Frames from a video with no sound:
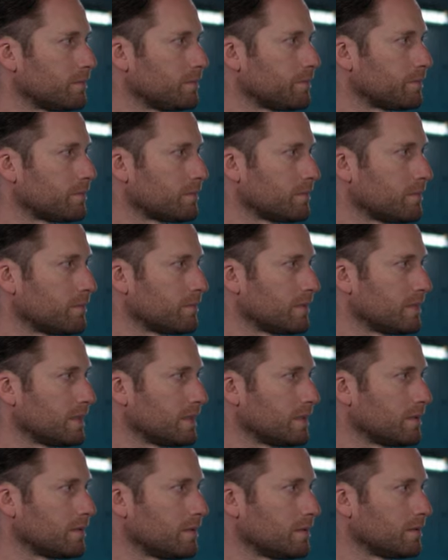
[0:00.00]

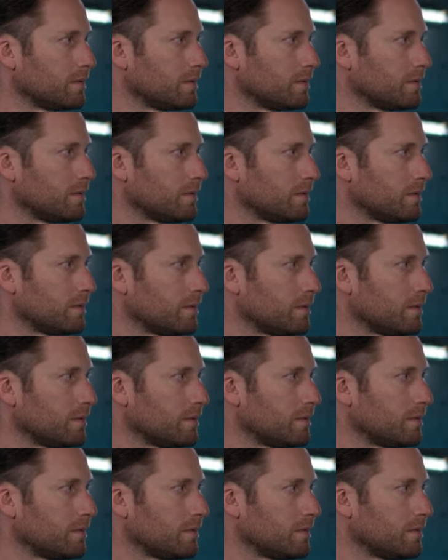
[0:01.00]

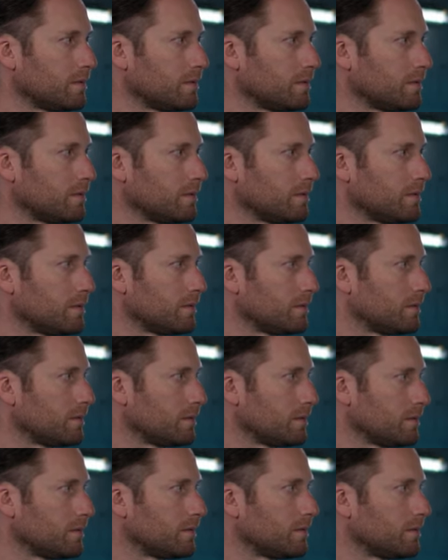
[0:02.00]

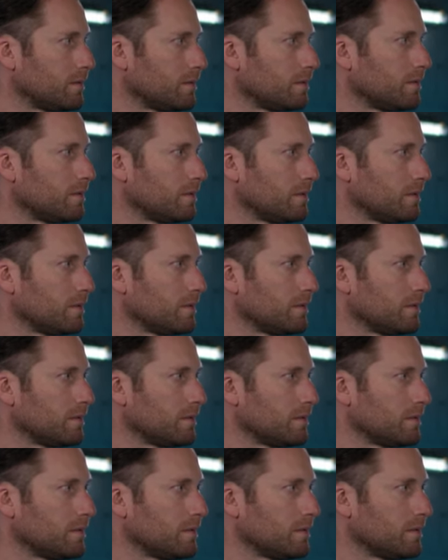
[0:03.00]

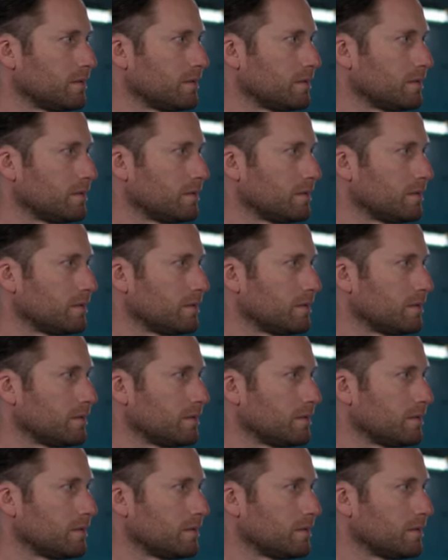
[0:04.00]
No words are spoken by the person on screen.